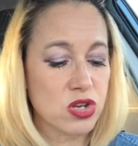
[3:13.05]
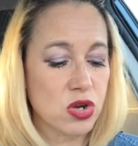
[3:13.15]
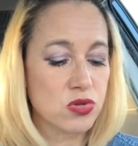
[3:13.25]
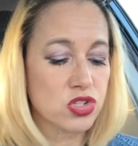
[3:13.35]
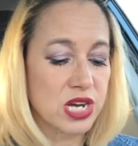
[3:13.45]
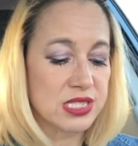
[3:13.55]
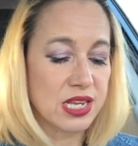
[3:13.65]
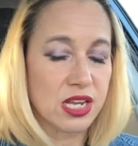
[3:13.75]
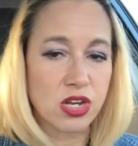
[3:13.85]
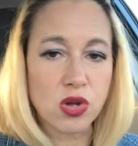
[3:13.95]
no
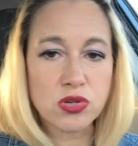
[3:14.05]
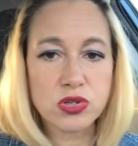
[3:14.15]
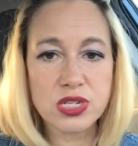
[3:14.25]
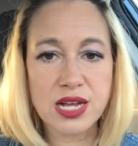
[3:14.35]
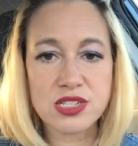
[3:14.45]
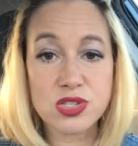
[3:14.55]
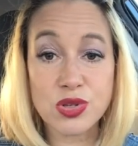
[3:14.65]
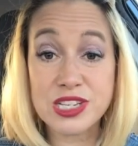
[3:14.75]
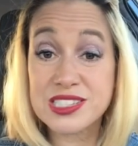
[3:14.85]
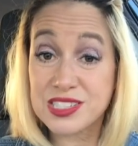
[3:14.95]
dressing and no croutons is
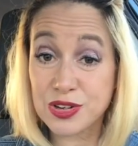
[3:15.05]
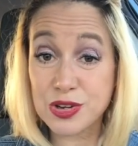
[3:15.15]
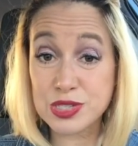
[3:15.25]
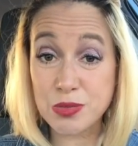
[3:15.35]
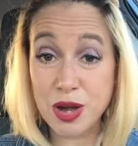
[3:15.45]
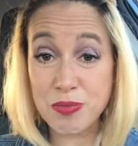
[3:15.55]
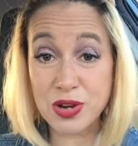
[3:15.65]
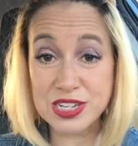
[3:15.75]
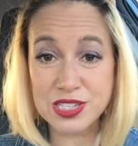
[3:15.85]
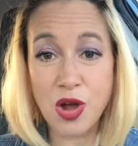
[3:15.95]
only zero smart
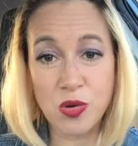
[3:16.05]
points.